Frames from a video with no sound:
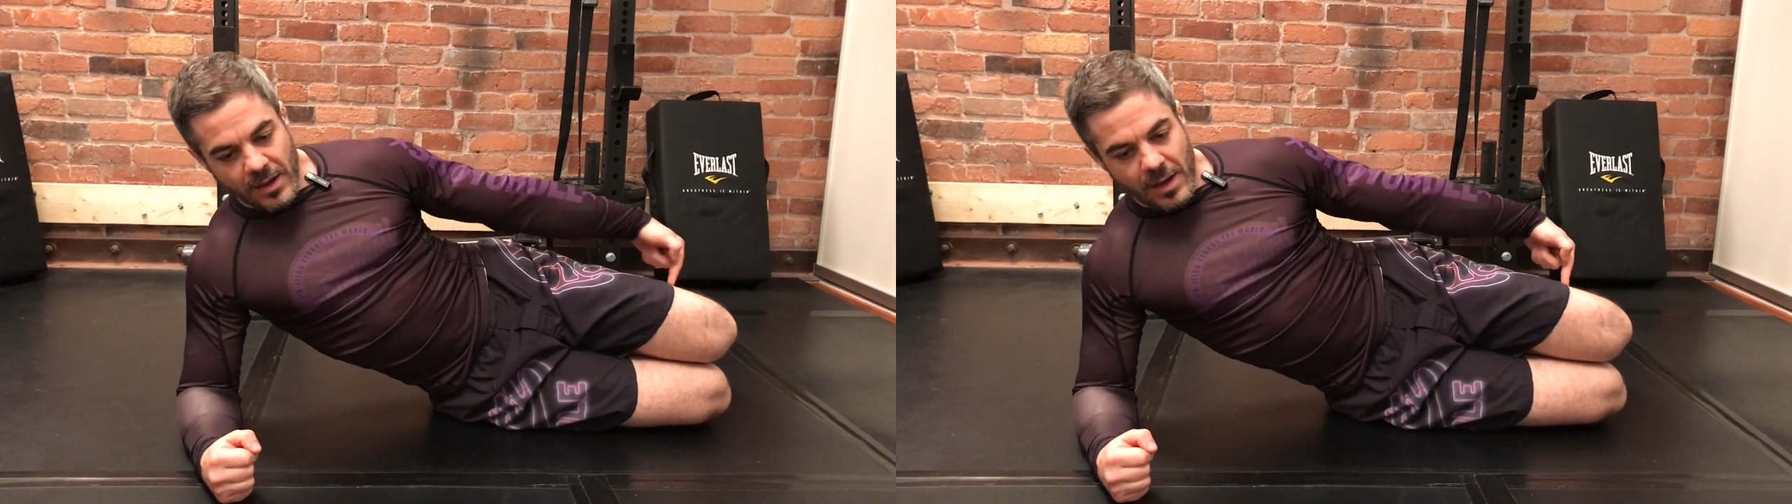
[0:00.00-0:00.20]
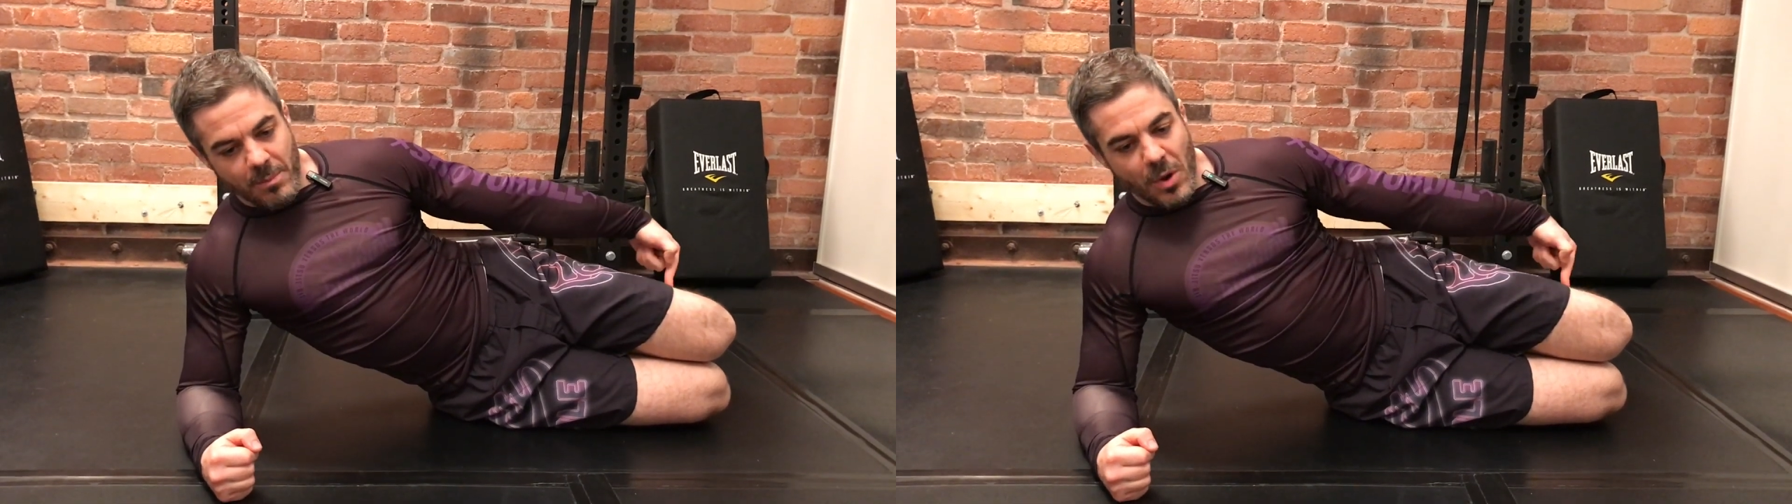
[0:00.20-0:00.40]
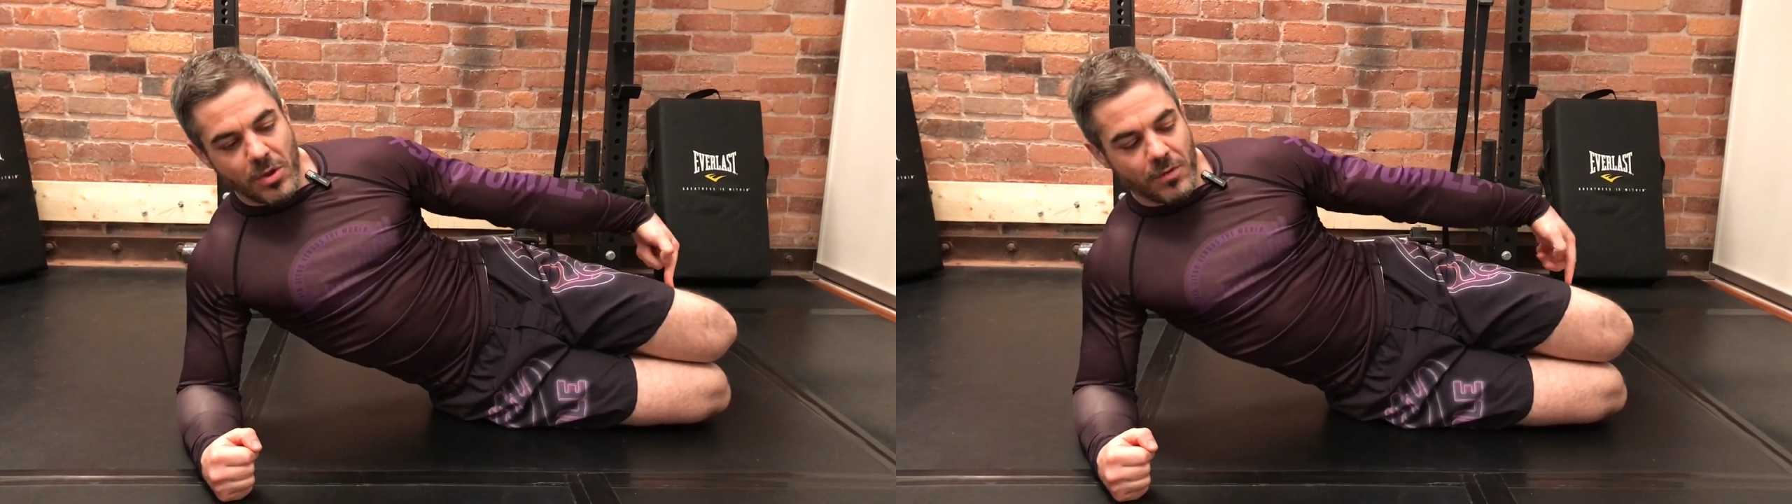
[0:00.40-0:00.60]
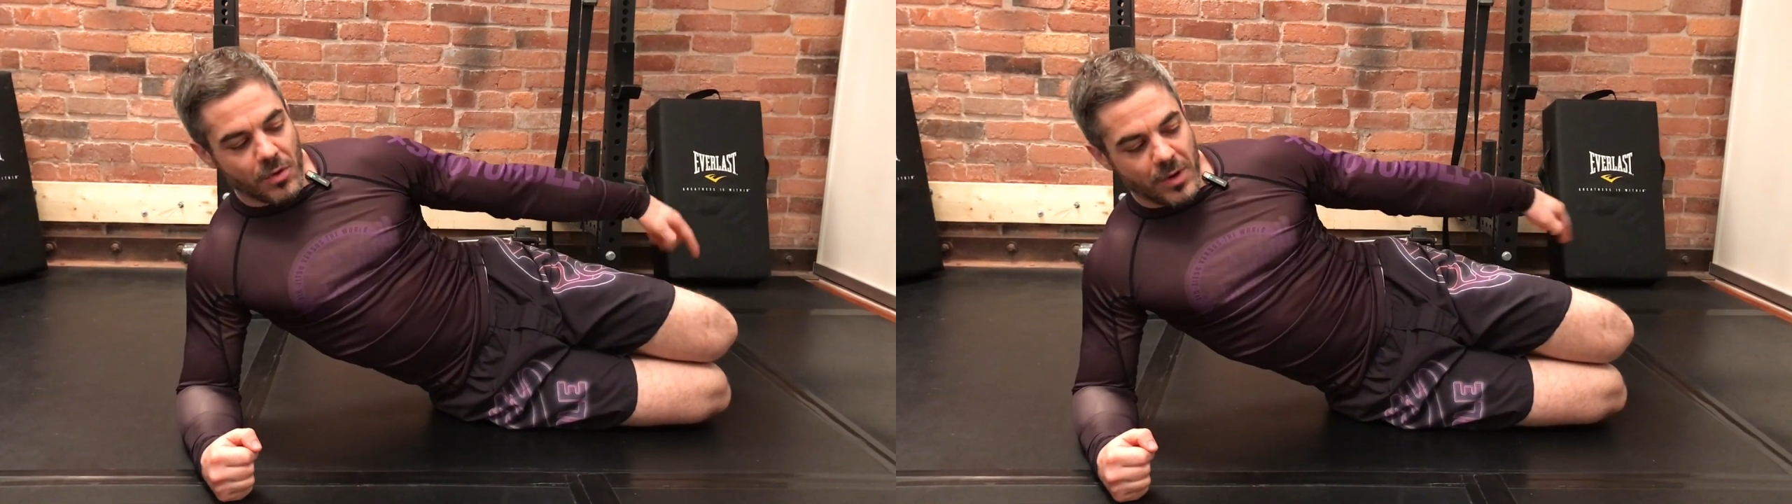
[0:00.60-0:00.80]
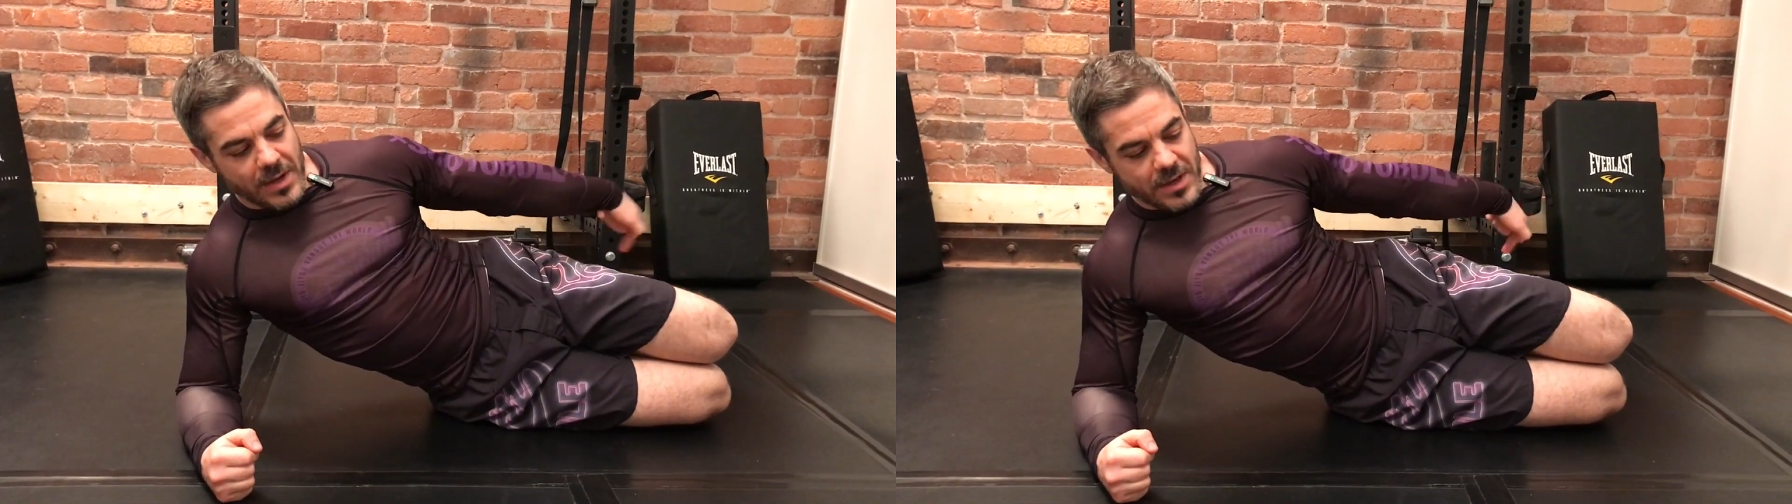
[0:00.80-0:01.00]
in both of your
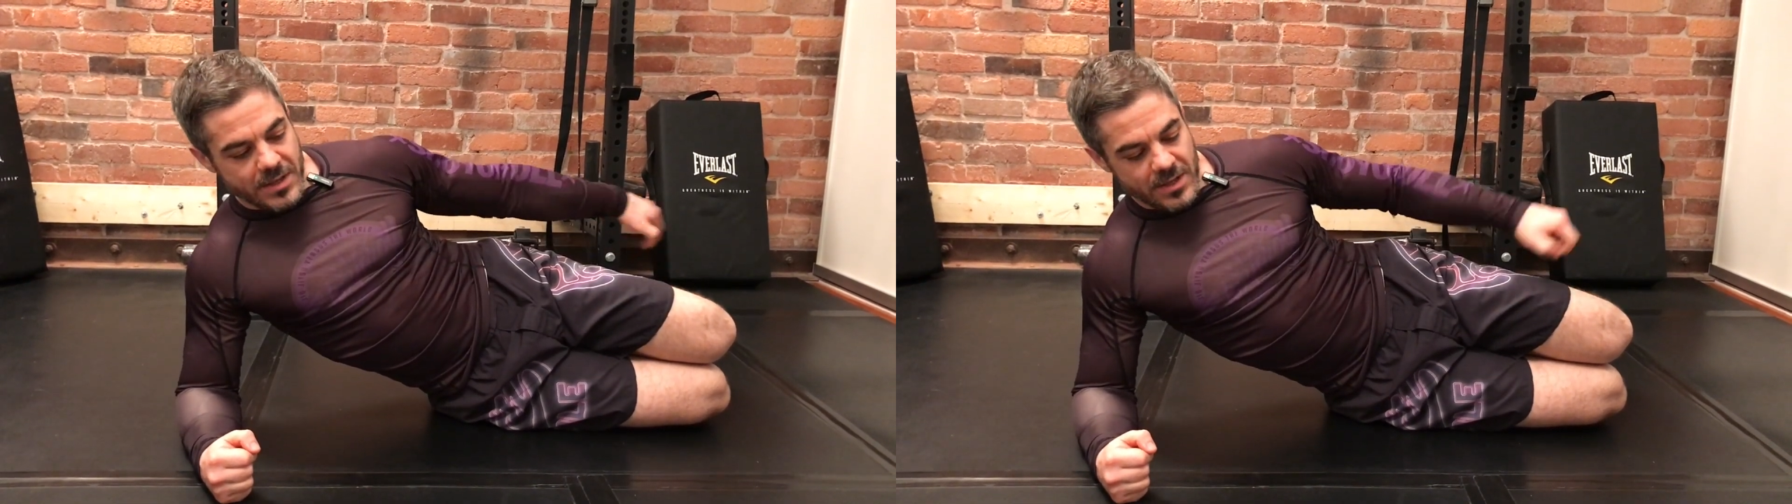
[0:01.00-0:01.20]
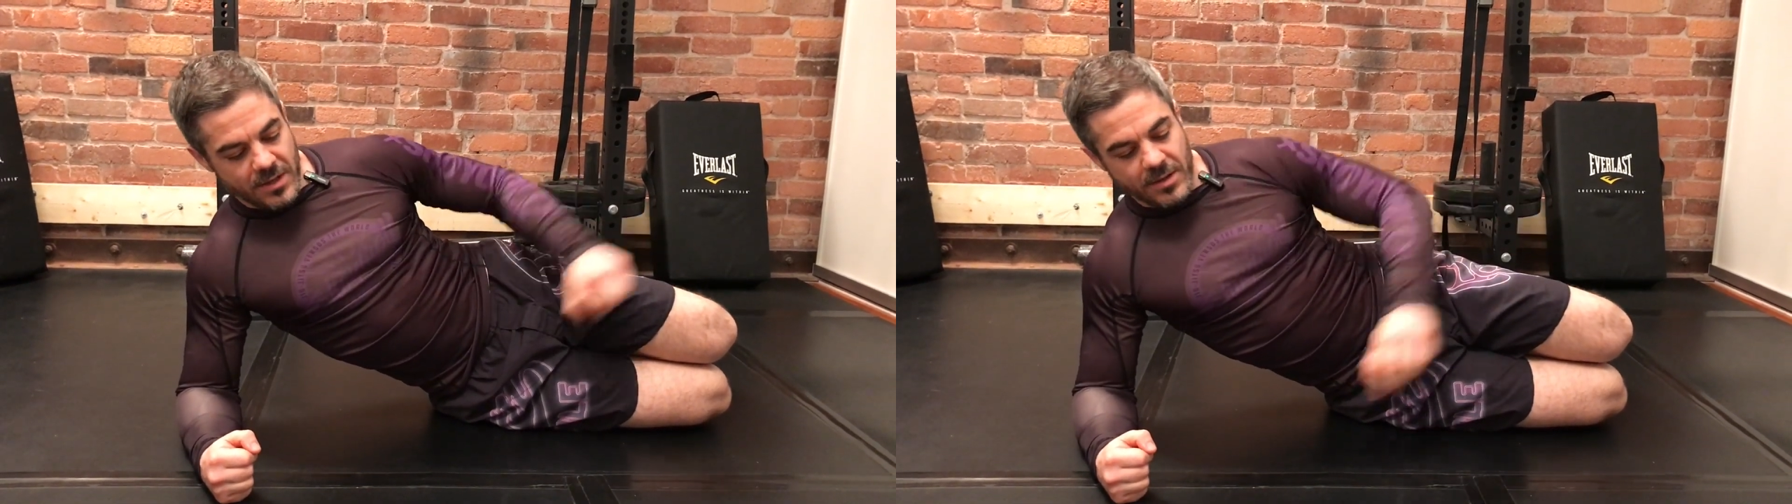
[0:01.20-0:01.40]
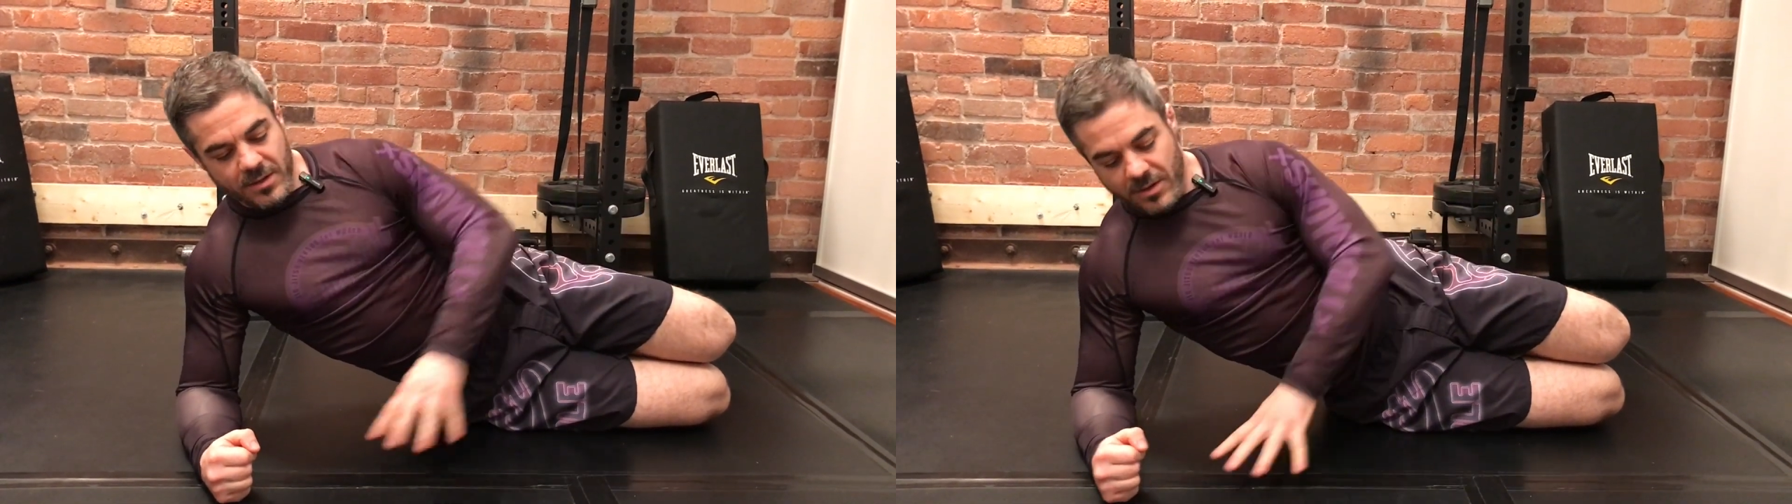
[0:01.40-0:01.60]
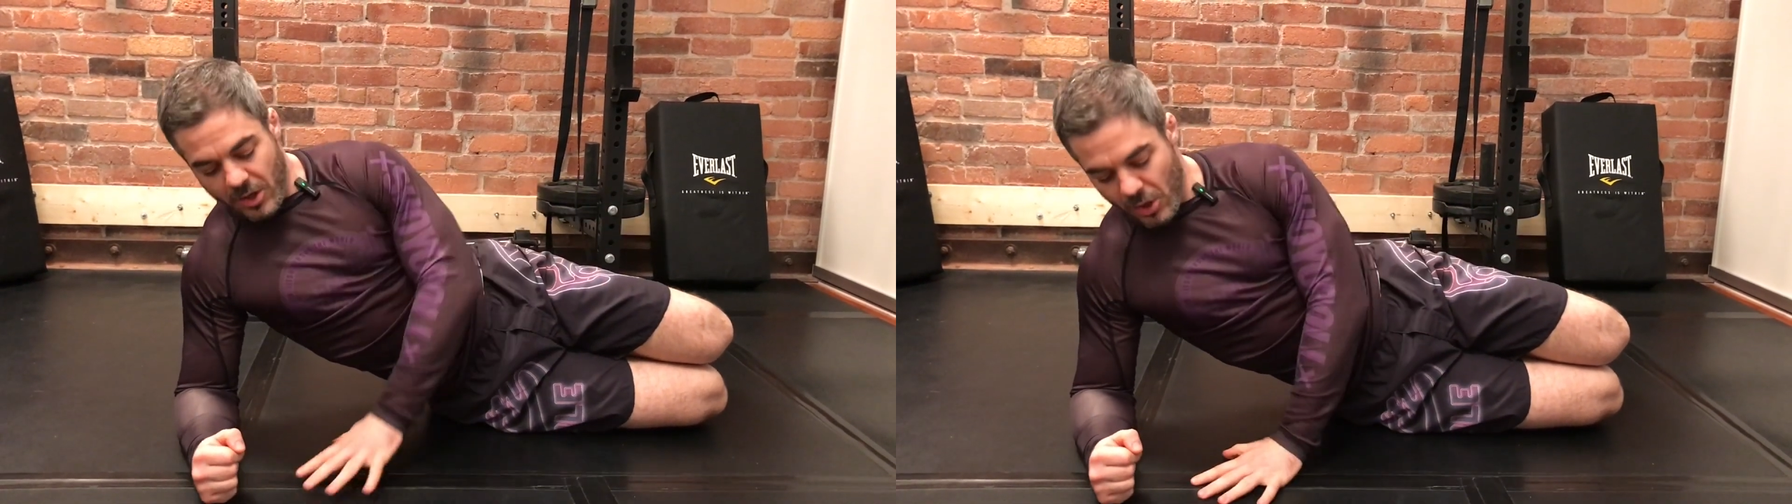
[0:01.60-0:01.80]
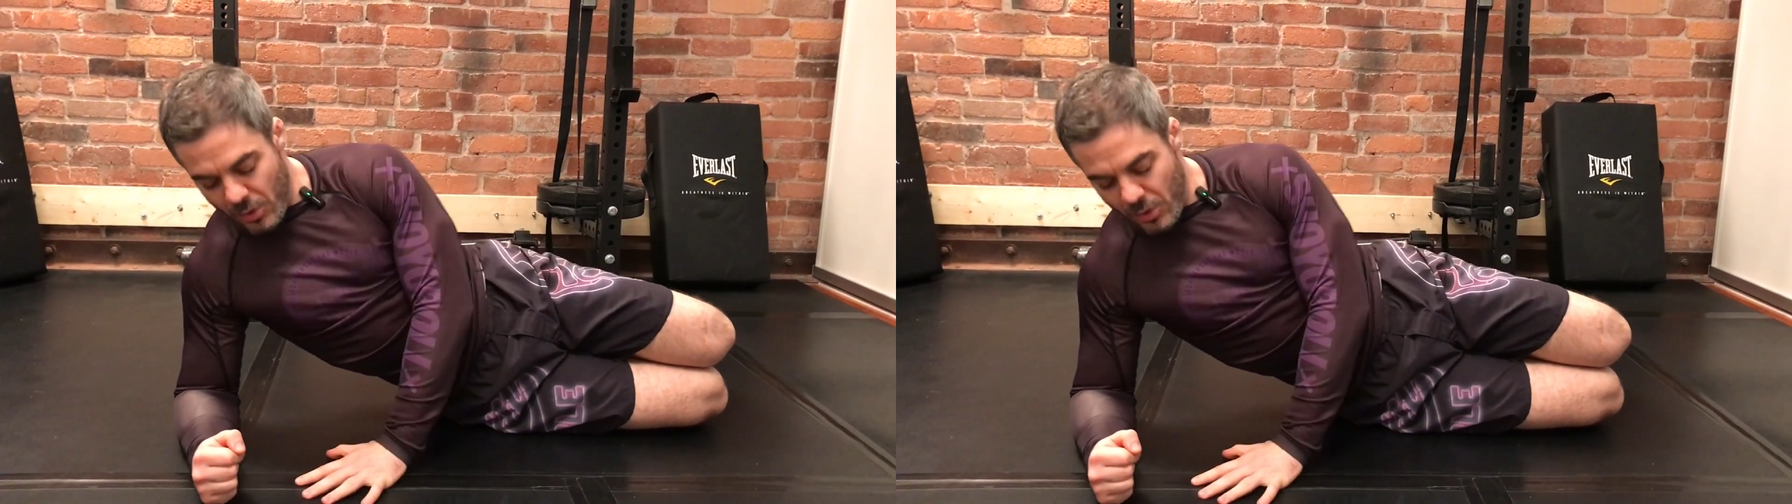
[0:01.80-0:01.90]
knees. Glue